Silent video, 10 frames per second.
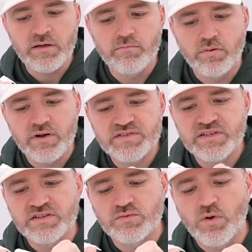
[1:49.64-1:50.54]
embrace
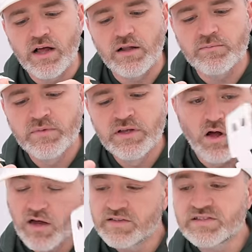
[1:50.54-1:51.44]
it as well.
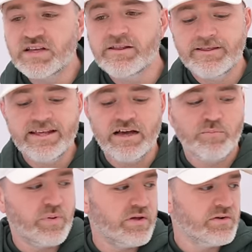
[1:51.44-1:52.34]
Honestly, the
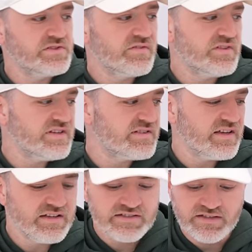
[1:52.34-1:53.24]
appearance of these
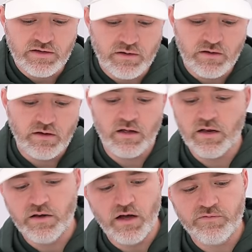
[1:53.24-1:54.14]
things, uh,
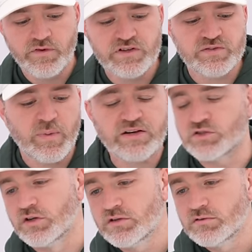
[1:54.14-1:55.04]
not very
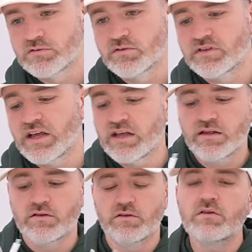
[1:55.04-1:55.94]
special. They
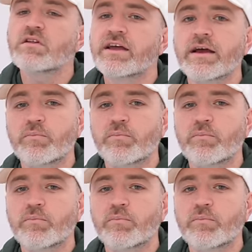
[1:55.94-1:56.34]
look like a